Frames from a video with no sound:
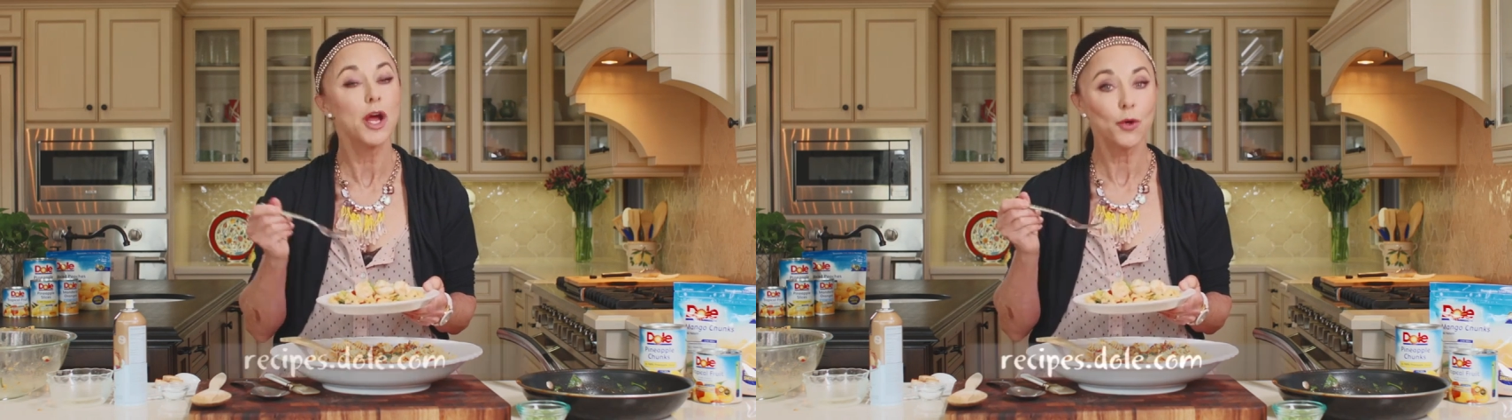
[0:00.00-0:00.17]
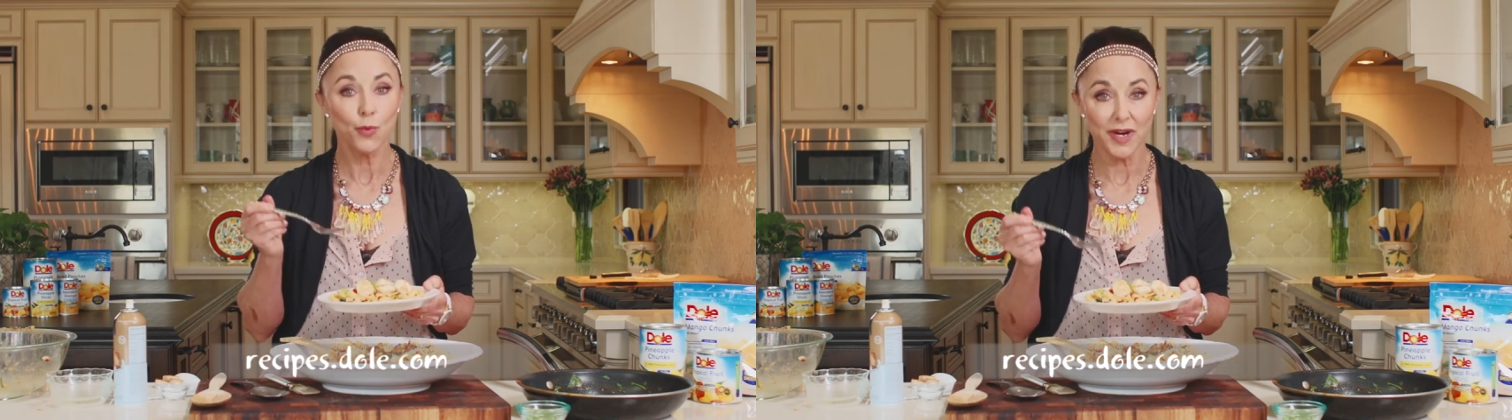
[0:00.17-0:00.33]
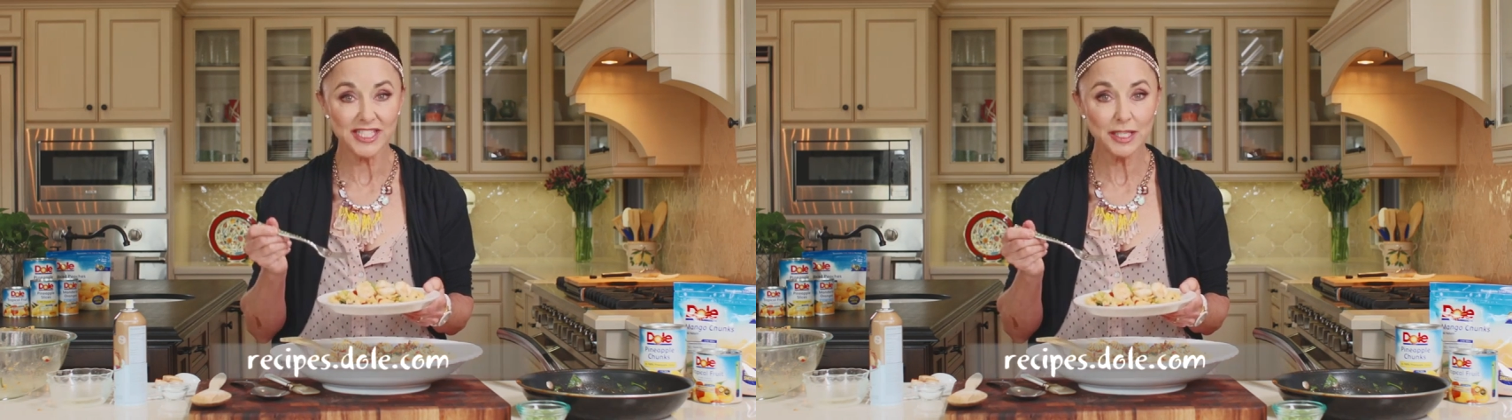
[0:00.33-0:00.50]

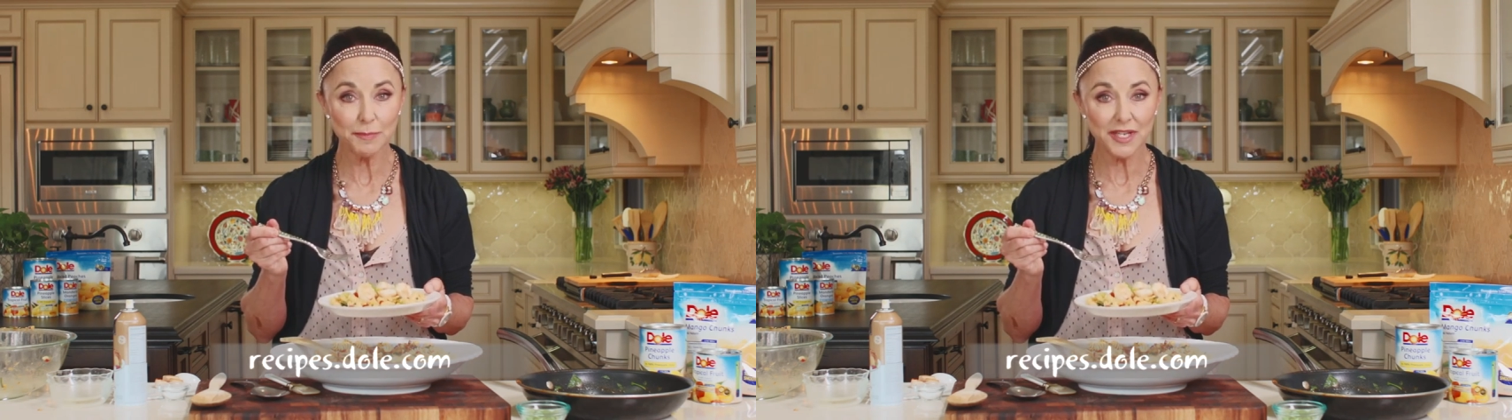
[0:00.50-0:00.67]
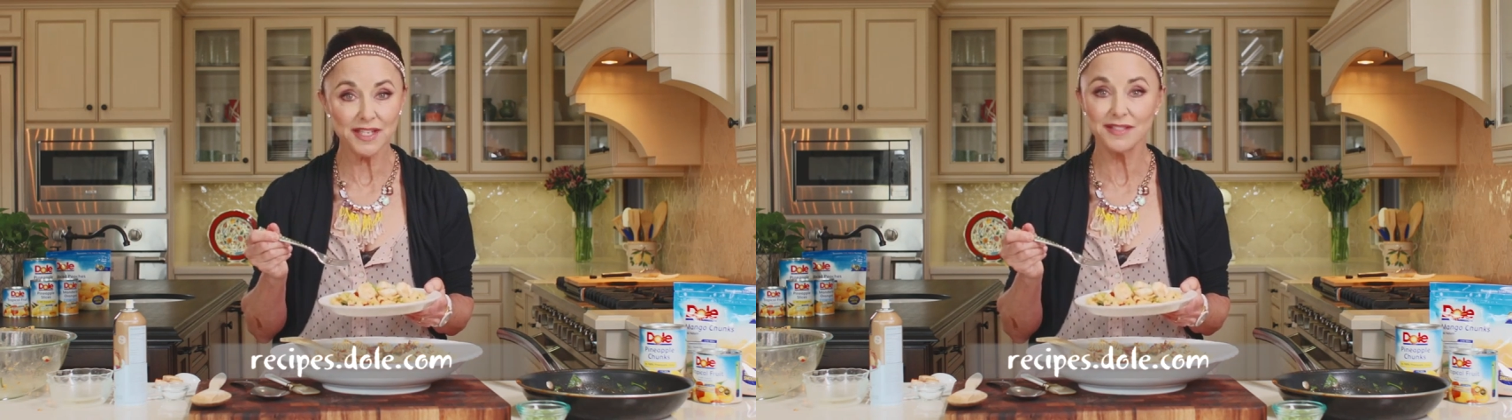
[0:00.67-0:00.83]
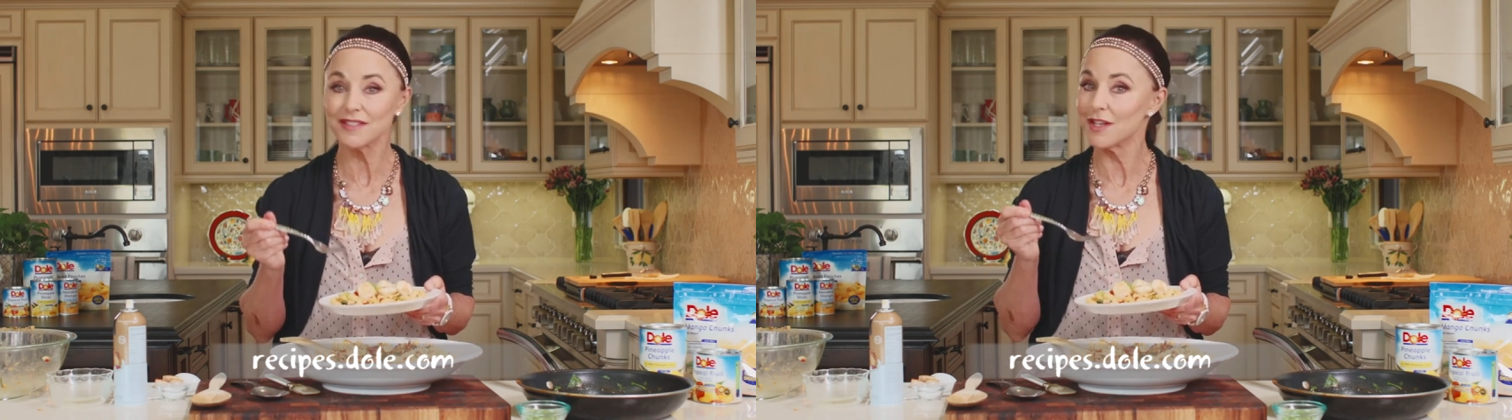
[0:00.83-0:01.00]

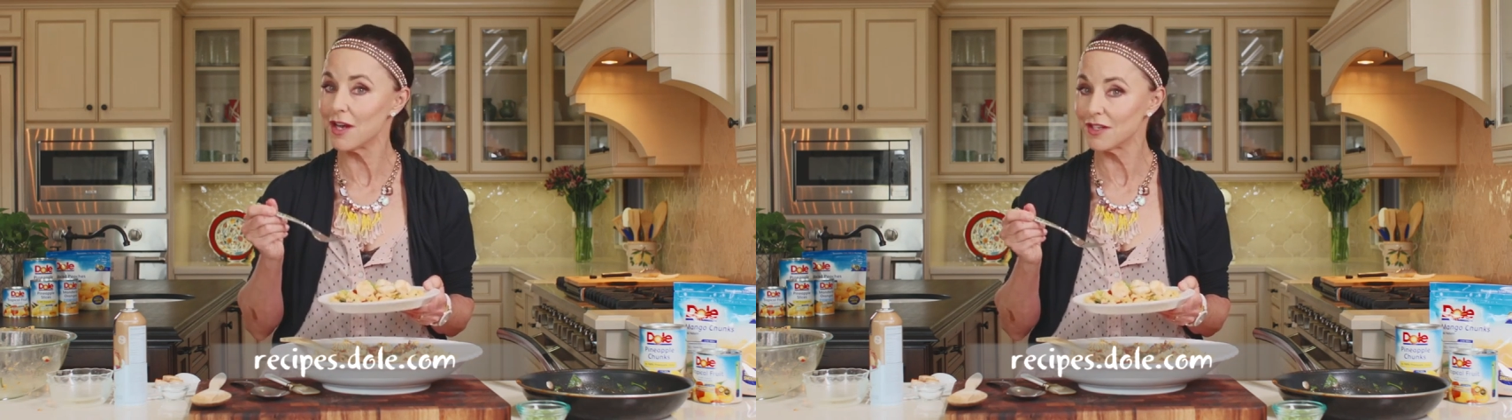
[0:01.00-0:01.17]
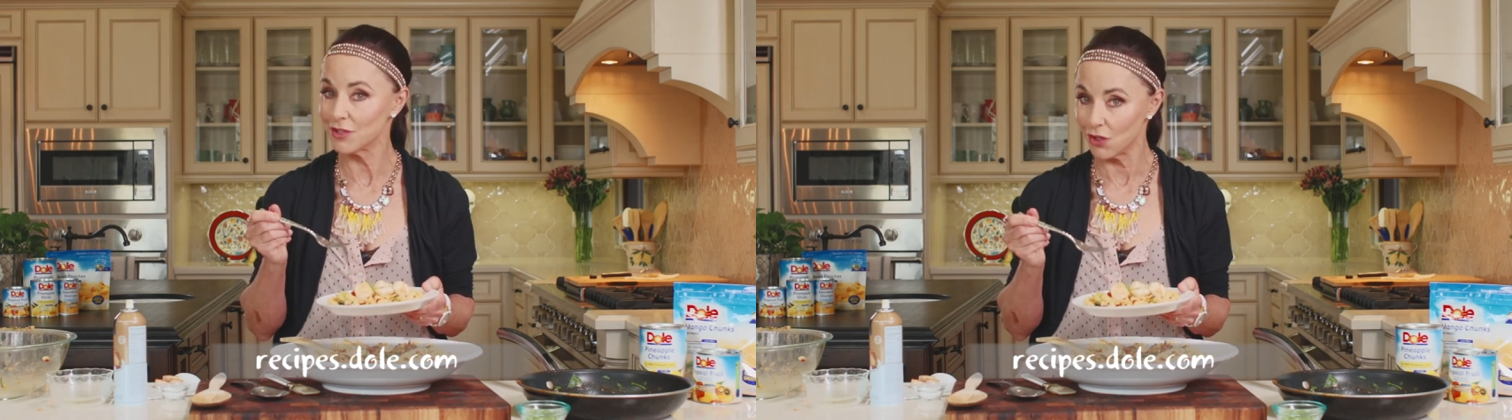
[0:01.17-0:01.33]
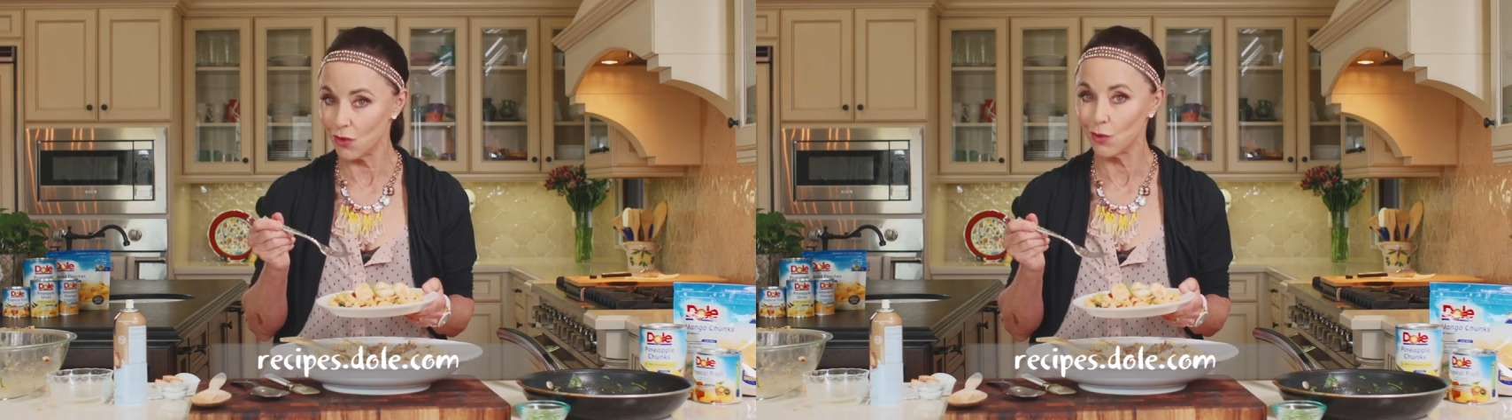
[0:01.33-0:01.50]

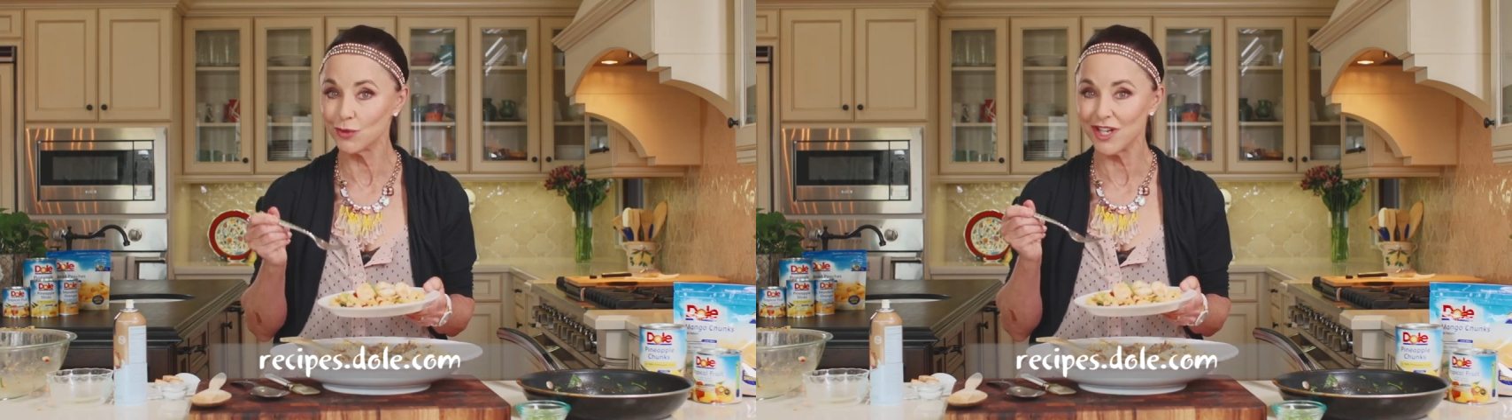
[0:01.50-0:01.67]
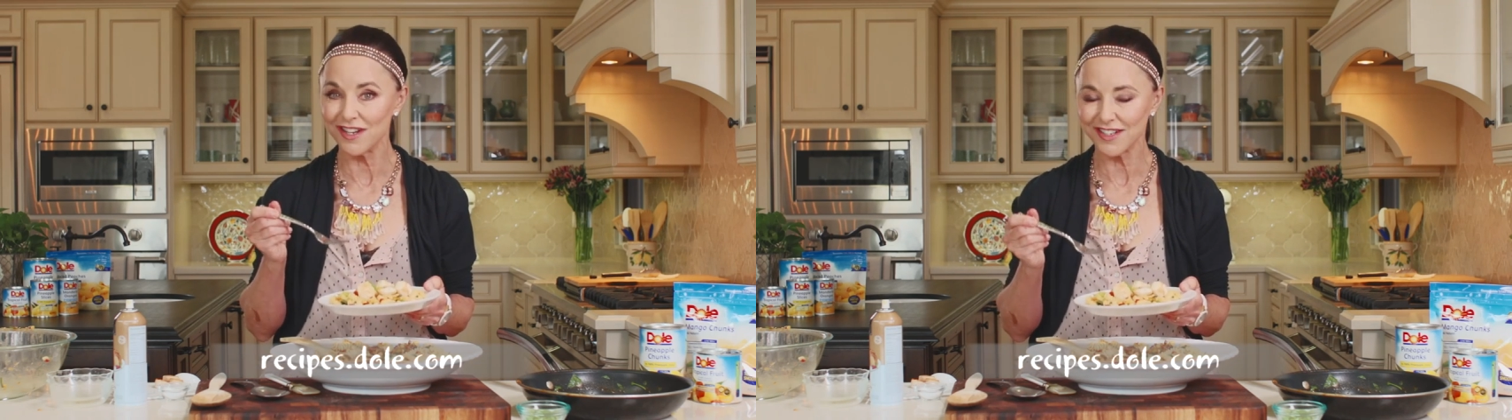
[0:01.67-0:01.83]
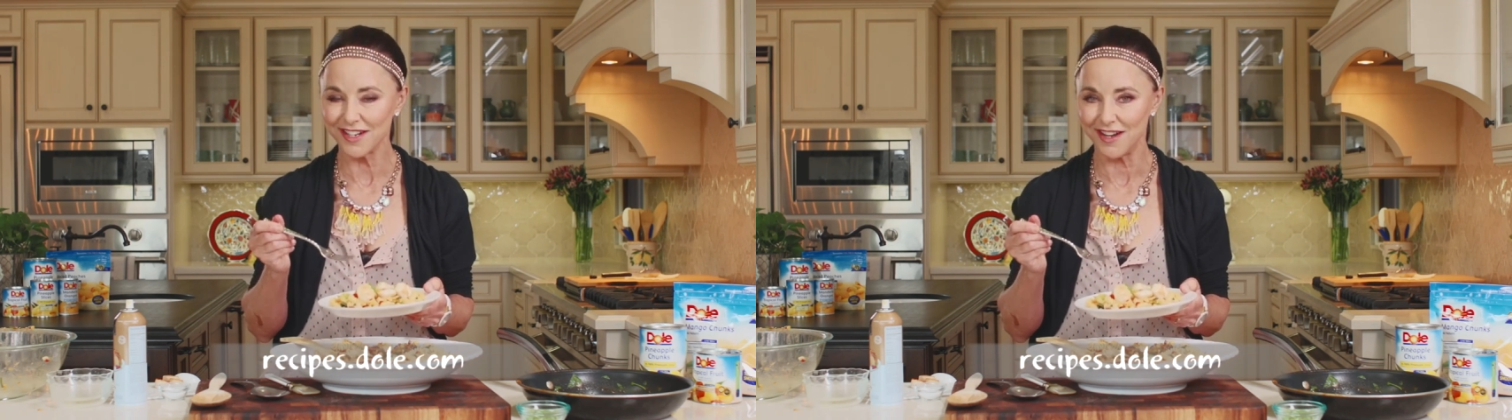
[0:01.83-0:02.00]

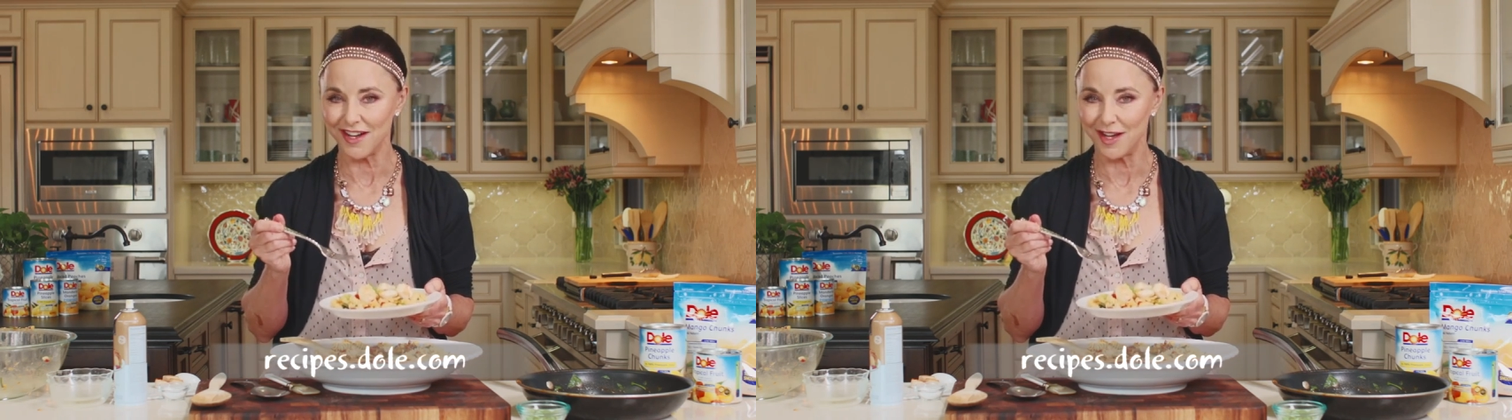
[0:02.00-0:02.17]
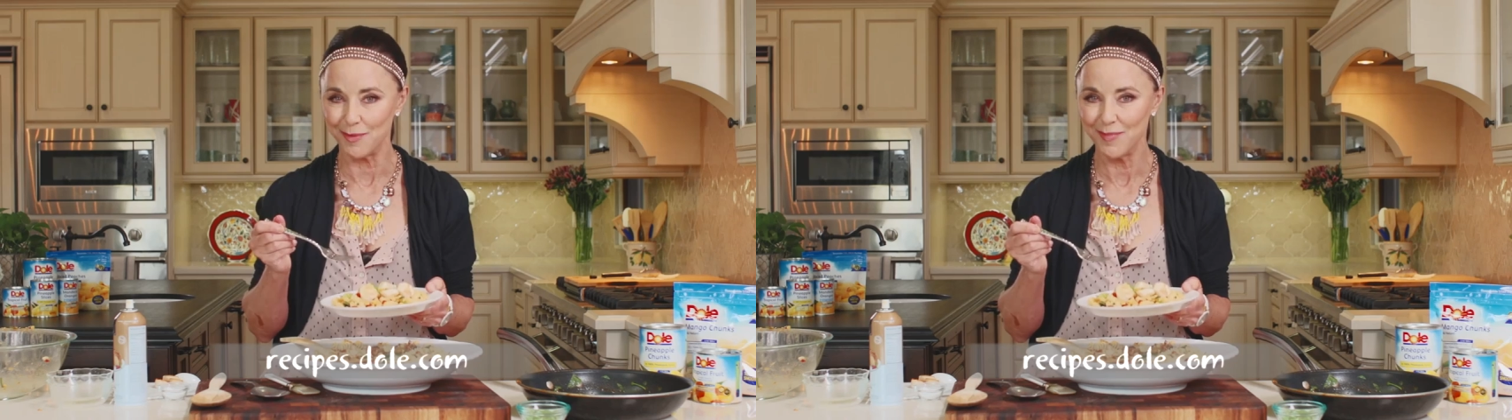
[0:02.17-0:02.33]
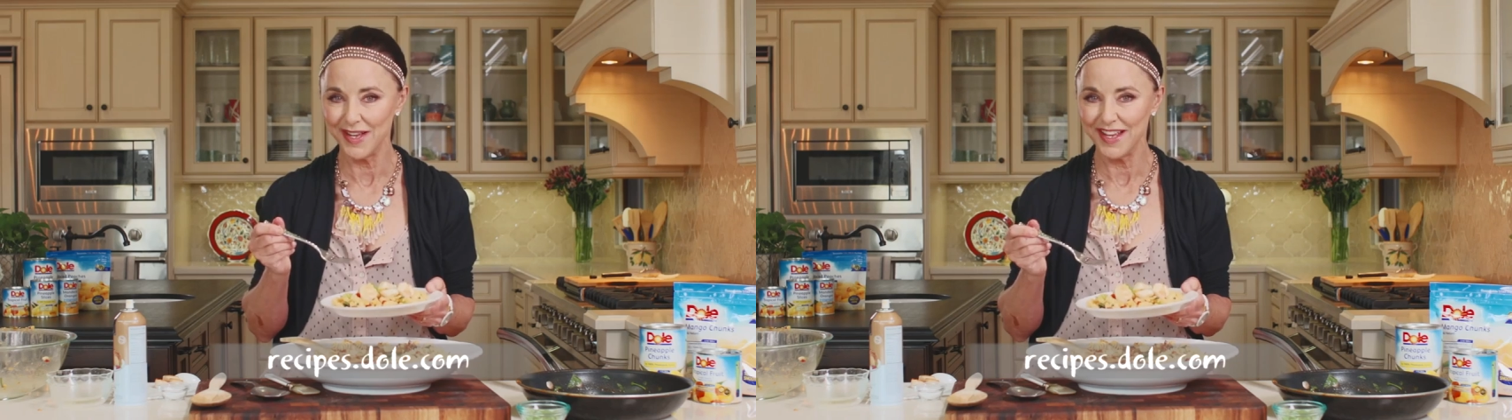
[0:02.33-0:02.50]

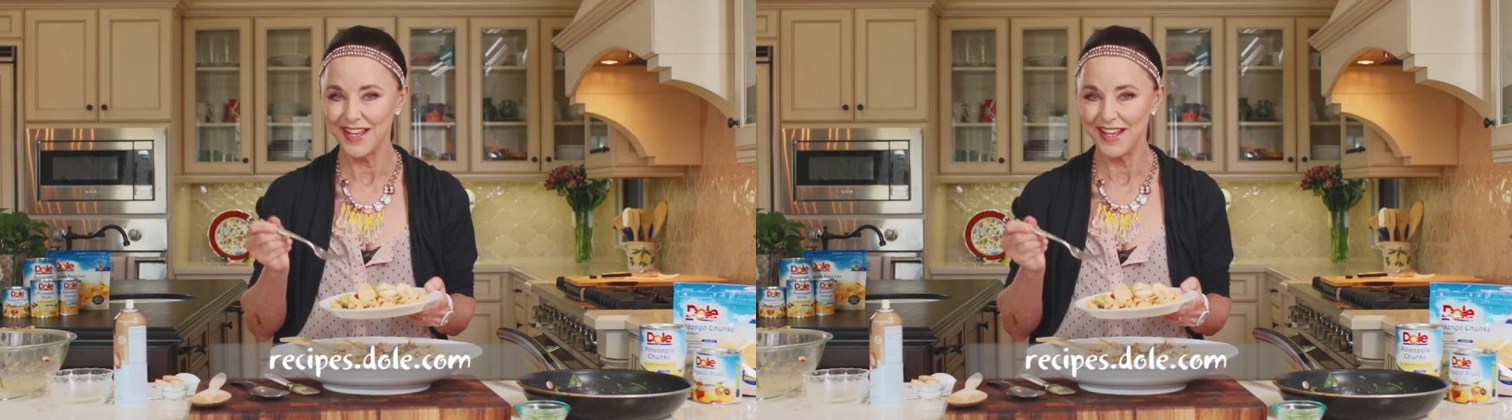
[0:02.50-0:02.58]
recipes.dole.com